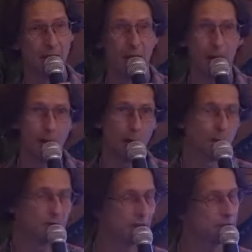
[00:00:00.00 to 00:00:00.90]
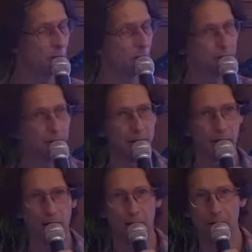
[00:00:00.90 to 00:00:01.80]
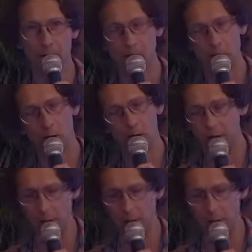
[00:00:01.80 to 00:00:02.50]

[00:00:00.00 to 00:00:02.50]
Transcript: Uh, um, Philadelphia, New York,